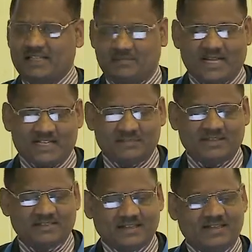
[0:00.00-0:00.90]
in the
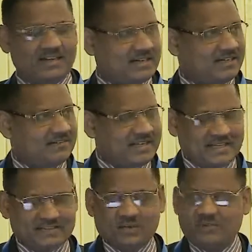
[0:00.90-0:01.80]
management circle and in
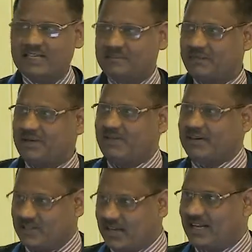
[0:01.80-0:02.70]
various domains. People
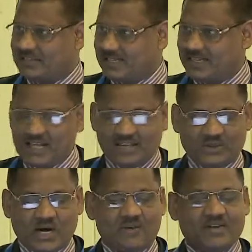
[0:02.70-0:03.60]
have acknowledged it.
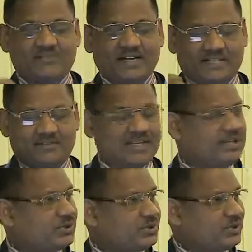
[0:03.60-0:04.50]
So, how
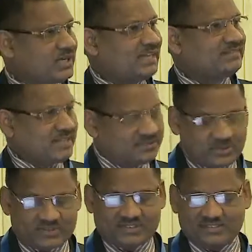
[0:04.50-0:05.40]
effectively you utilize the
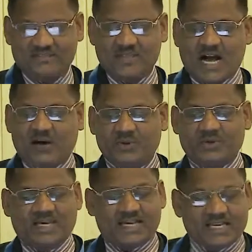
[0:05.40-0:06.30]
resources, how you
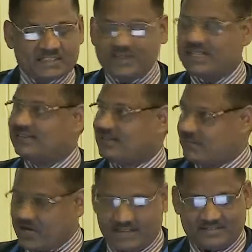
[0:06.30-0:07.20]
engage various
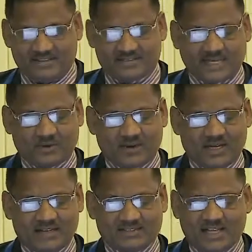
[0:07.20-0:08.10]
employees and
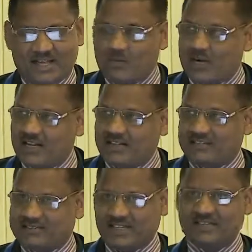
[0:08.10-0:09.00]
stakeholders, what are
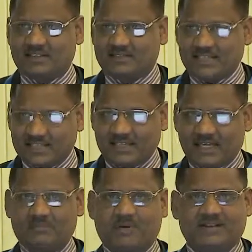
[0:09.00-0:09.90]
the strength of the
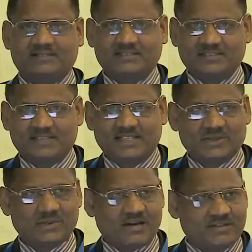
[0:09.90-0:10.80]
internal processes that
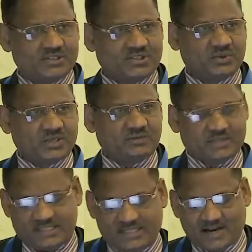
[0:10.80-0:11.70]
you have instituted
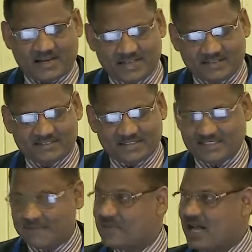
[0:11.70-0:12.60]
within the
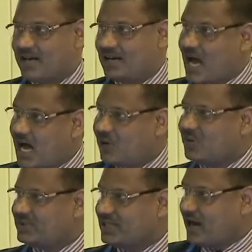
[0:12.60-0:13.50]
organization, and
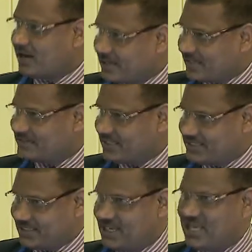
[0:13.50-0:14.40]
how the
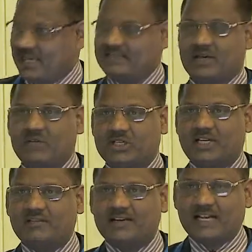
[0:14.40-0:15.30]
organization is able to
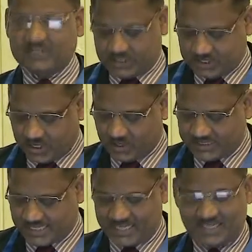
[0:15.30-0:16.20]
leverage on
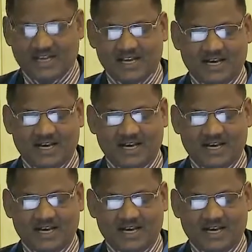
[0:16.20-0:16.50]
growth and